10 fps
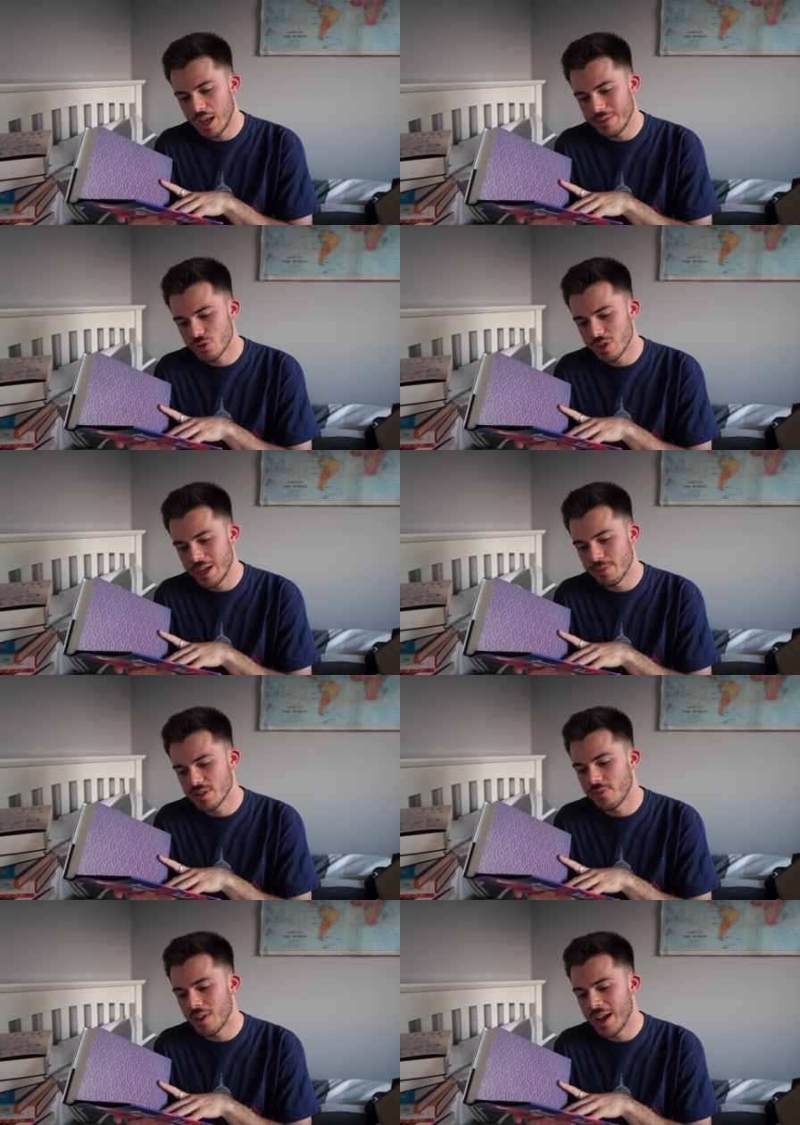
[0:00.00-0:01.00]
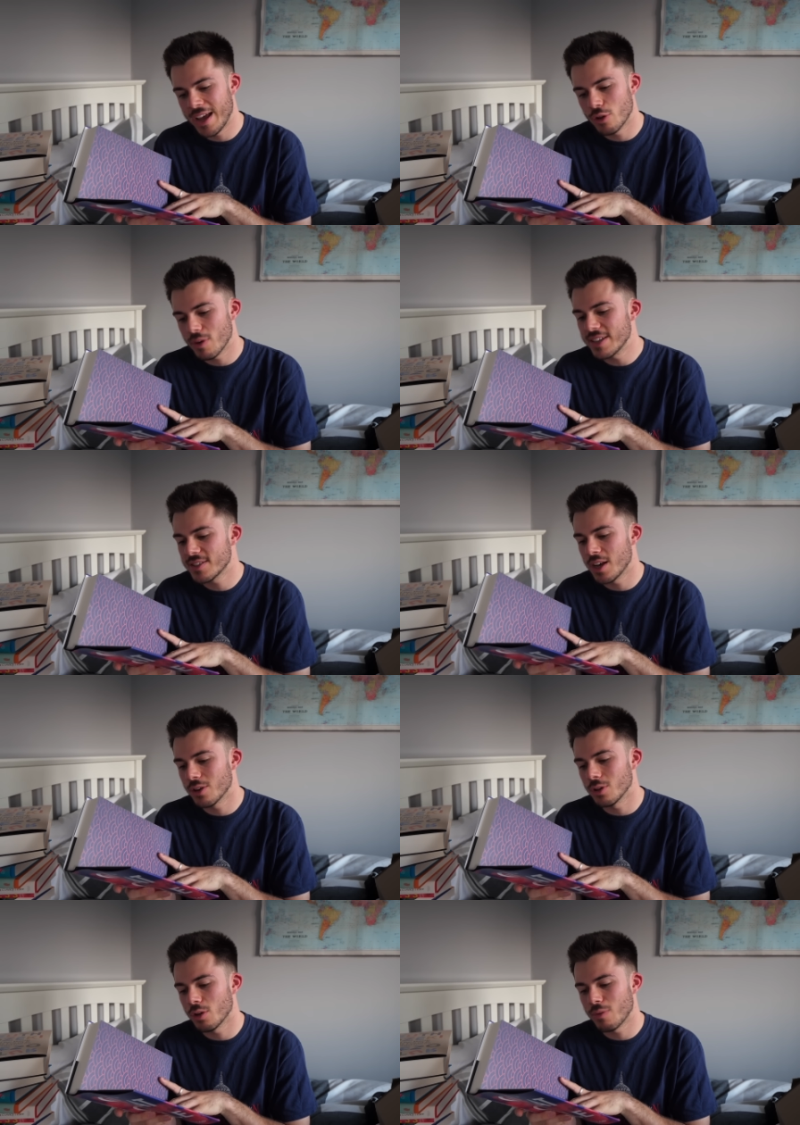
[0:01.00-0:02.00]
live stream to fly a great
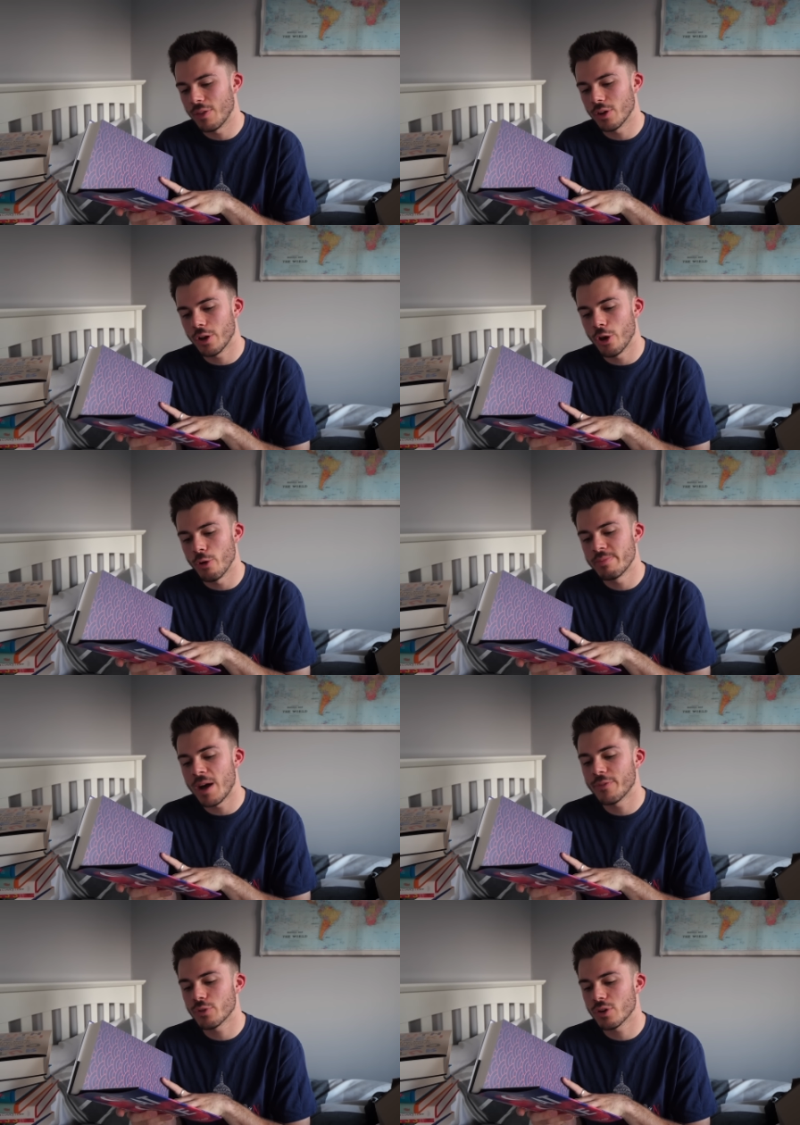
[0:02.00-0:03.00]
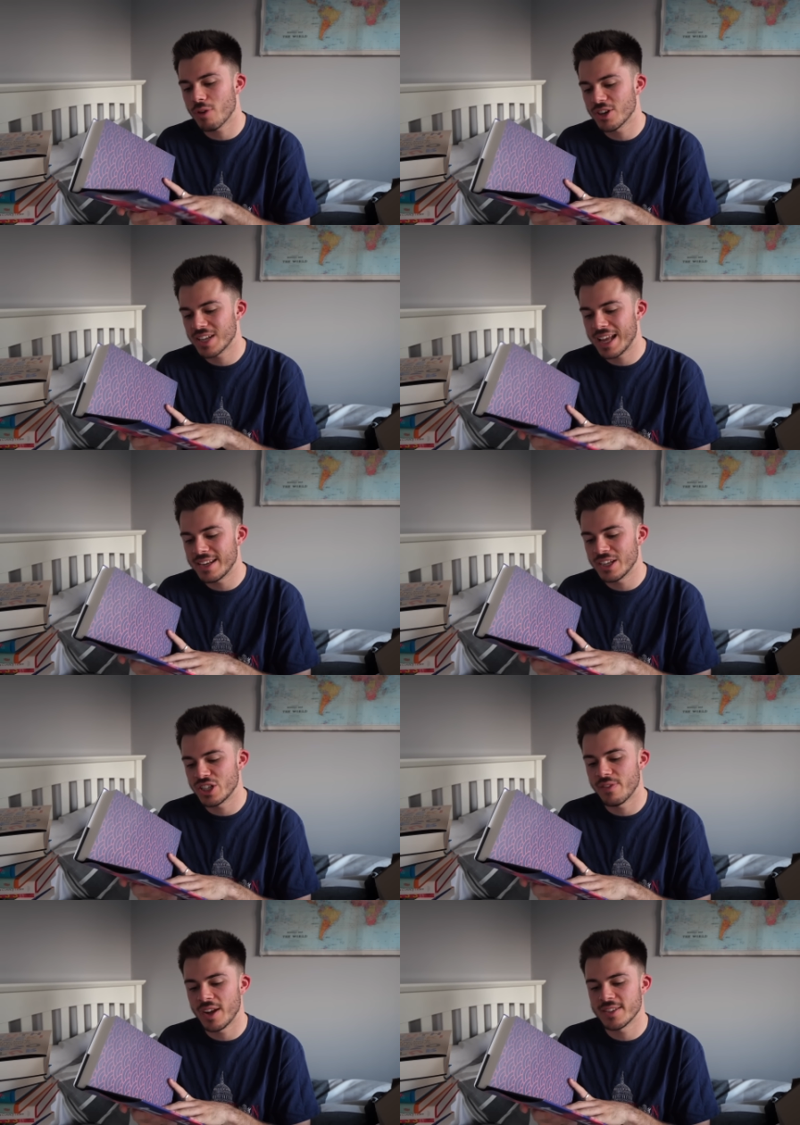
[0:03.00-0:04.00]
circle around the globe, but after a crash landing,
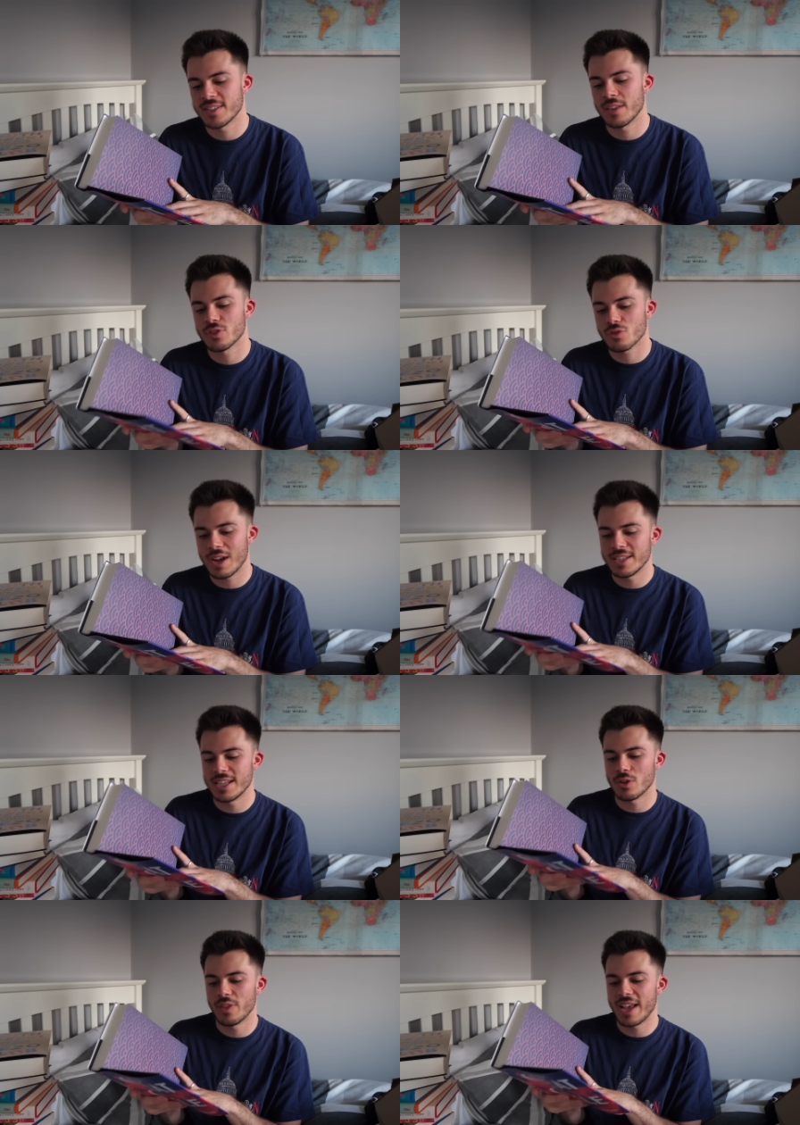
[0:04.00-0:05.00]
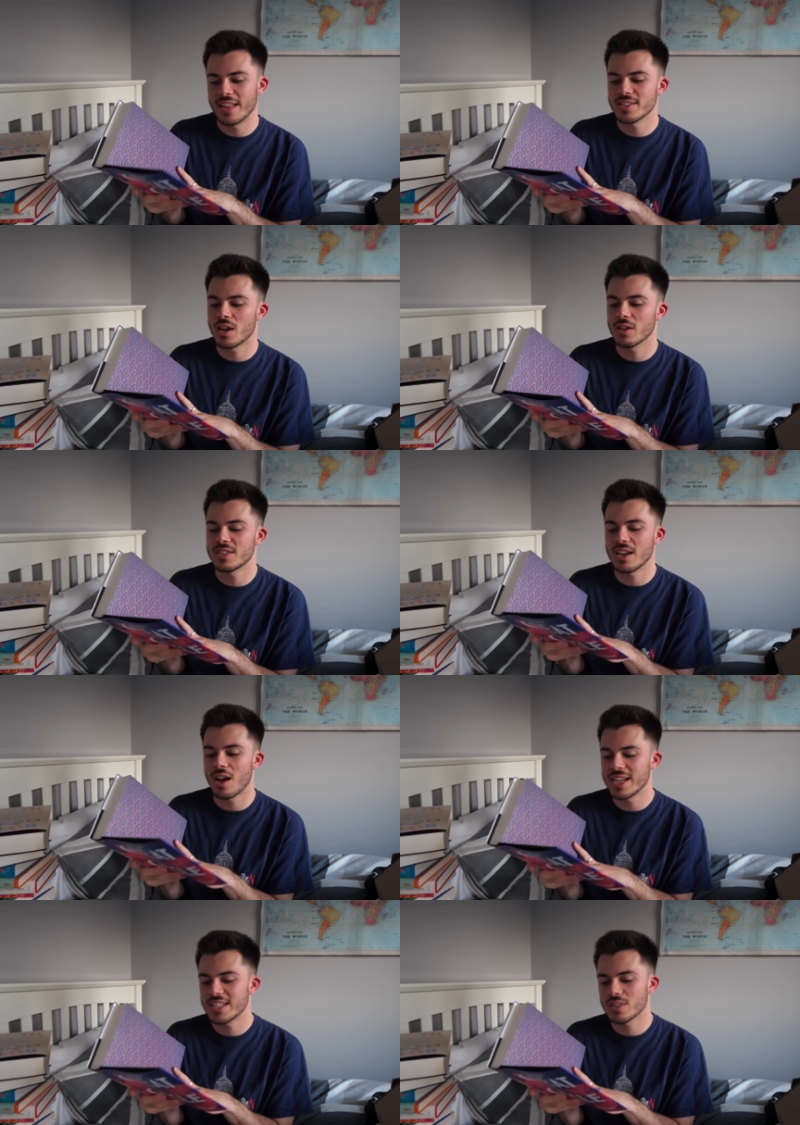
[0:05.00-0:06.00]
she finds herself stranded on the Antarctic
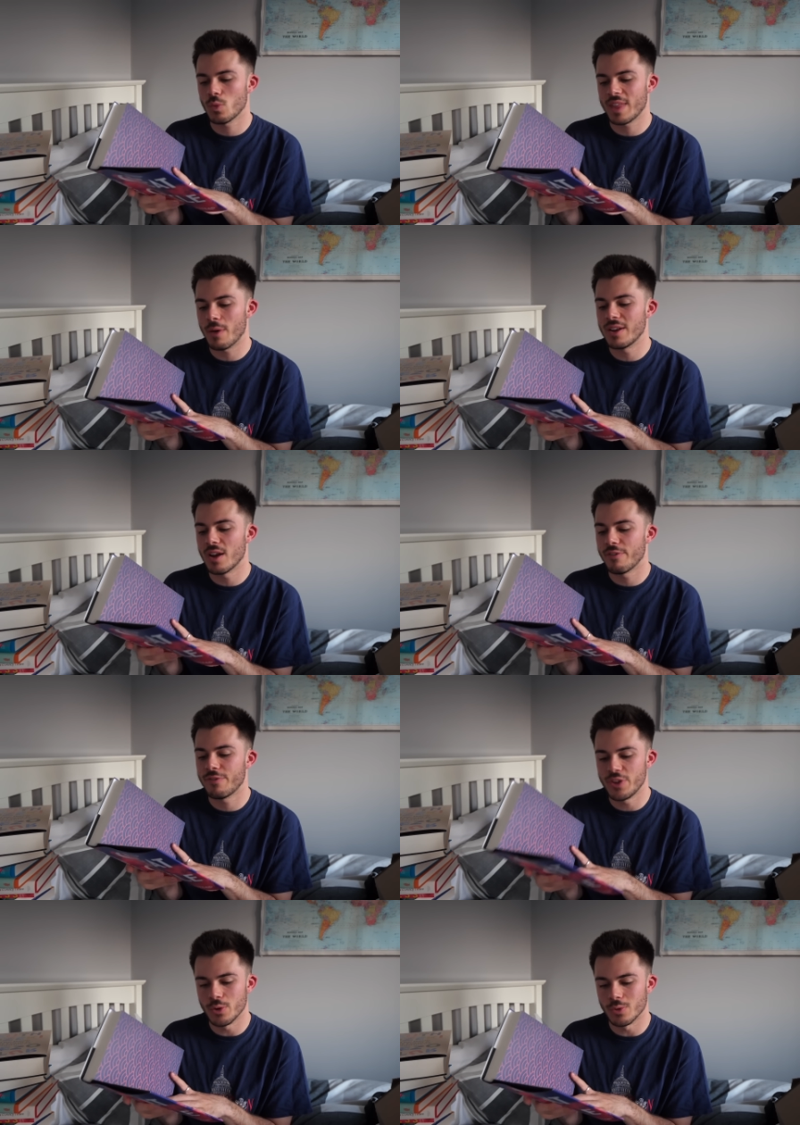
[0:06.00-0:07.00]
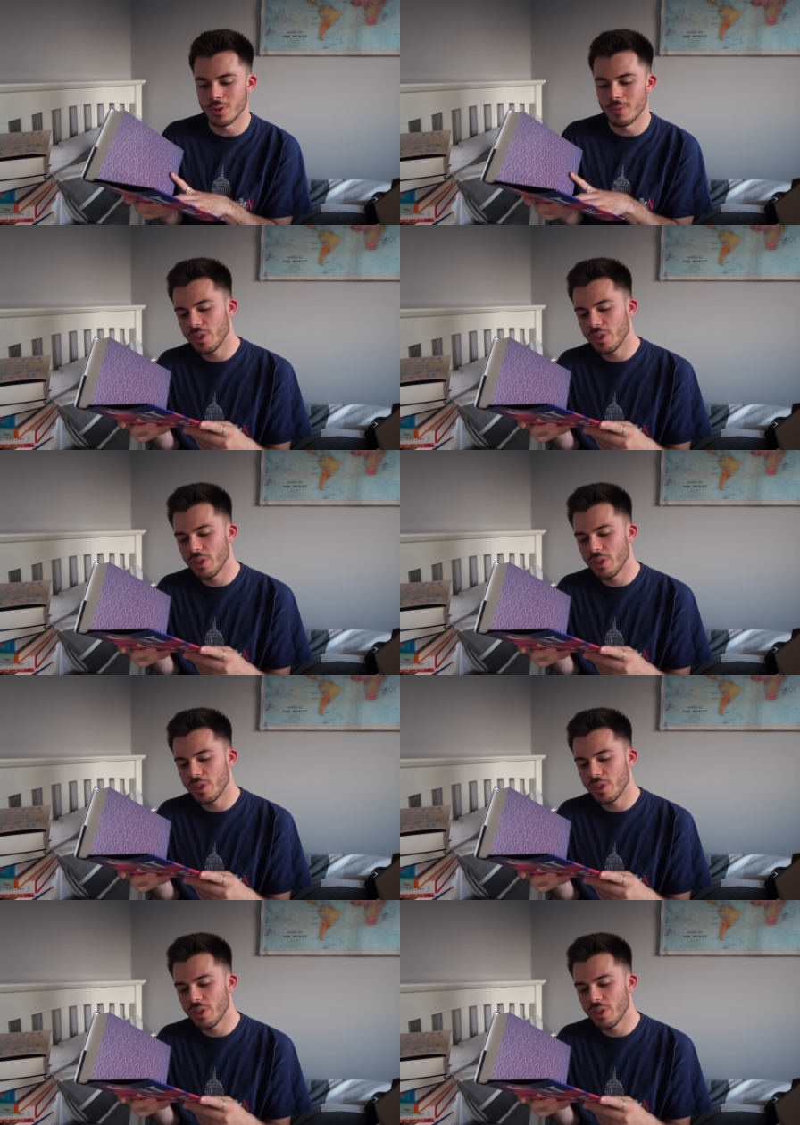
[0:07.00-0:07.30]
ice without enough fuel.